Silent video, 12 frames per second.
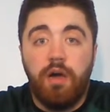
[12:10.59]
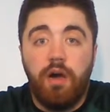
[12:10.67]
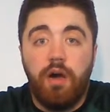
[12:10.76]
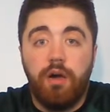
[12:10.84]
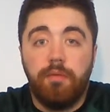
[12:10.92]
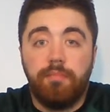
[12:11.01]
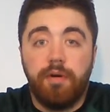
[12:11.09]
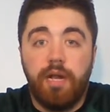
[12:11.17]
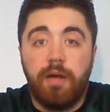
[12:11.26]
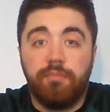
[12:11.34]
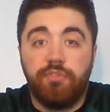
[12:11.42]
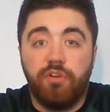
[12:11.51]
But
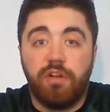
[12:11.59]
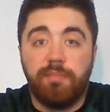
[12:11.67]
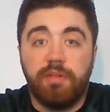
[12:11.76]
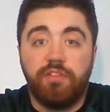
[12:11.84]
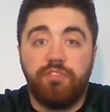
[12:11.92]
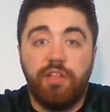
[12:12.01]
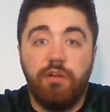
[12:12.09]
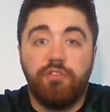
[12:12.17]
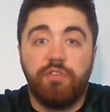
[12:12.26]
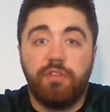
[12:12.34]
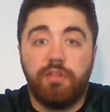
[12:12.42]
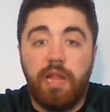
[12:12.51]
I'm still going to pick the
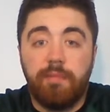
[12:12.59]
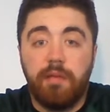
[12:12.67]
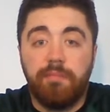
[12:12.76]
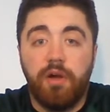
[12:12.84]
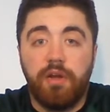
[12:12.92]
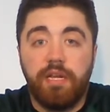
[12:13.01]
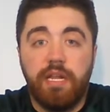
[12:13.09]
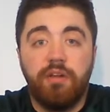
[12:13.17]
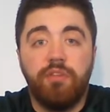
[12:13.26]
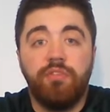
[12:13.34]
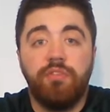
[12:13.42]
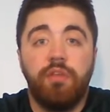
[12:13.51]
Steelers over the Tampa Bay
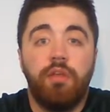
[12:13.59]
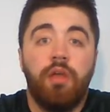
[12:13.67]
Buccaneers.